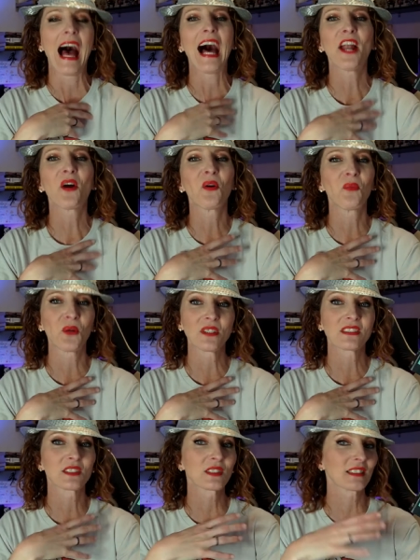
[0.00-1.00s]
I don't
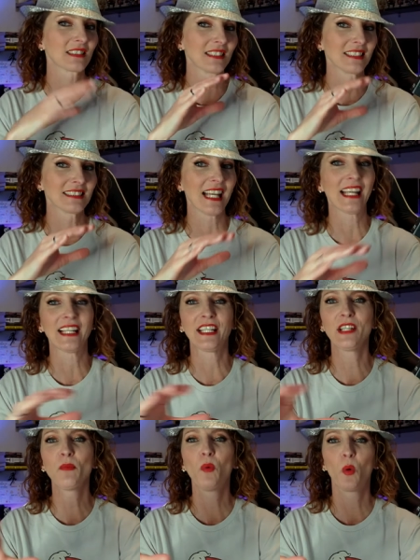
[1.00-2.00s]
want to say
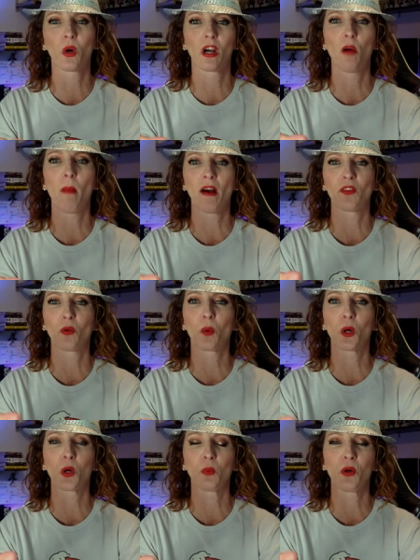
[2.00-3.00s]
any more about the
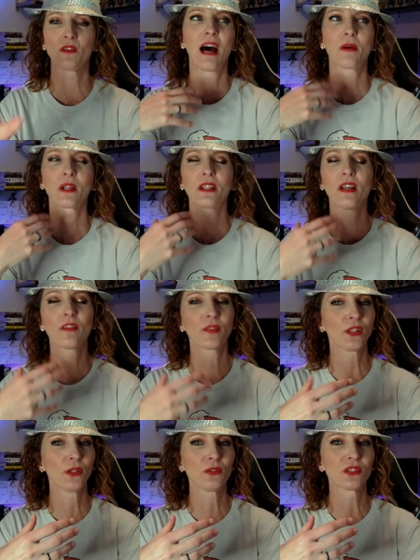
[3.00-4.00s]
werewolf. I would love
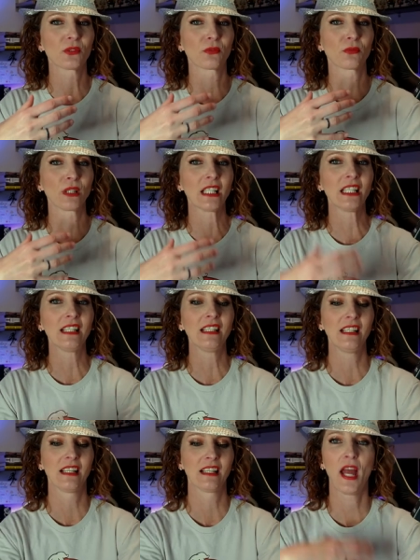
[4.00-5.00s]
for you to
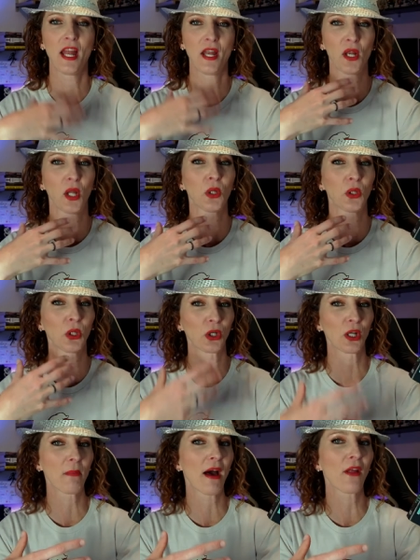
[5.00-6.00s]
read and
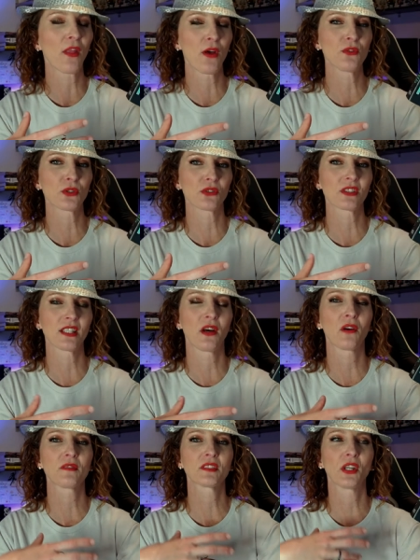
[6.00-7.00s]
learn about those
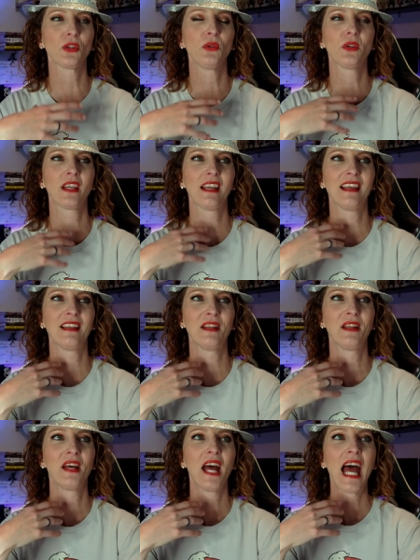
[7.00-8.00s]
yourself so you
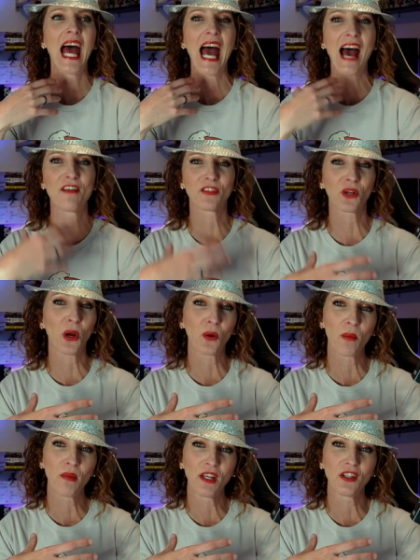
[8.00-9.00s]
can have your
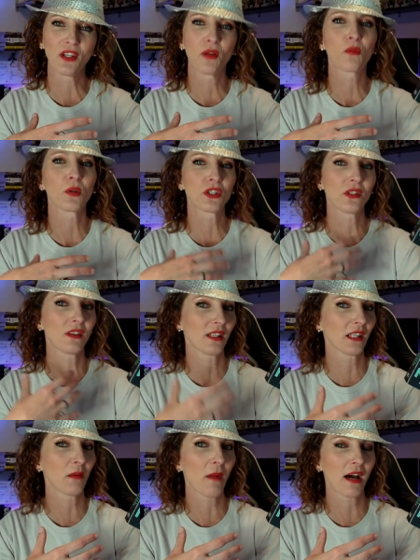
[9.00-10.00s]
own opinion of what you
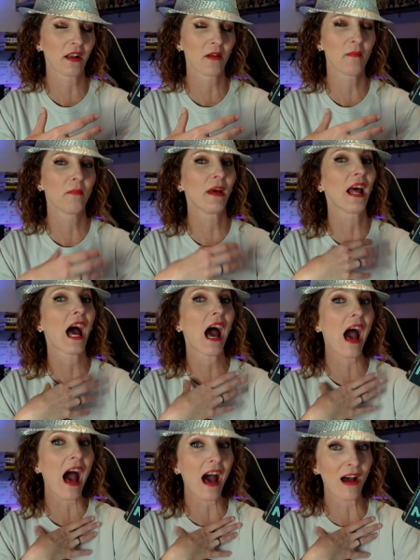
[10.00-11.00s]
think about them, but
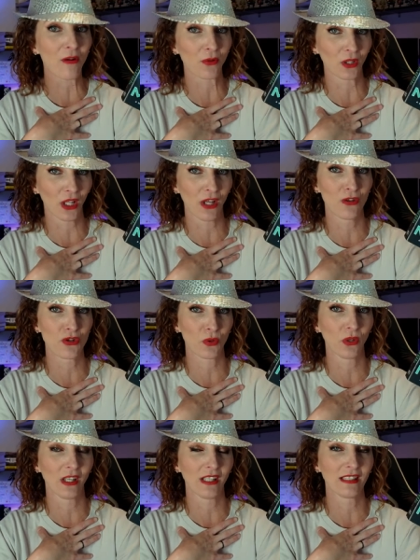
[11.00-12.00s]
I really
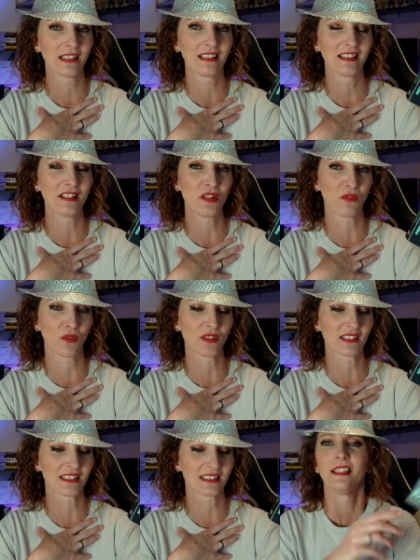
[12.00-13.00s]
enjoyed the
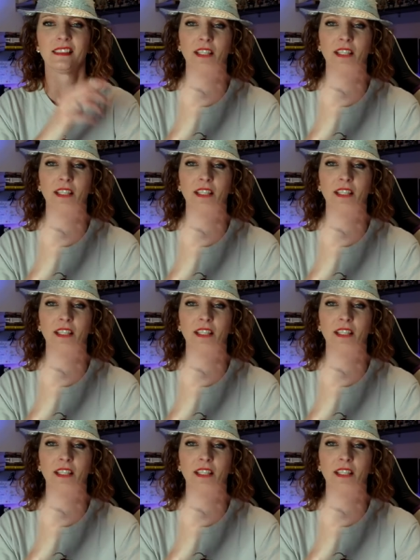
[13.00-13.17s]
differences.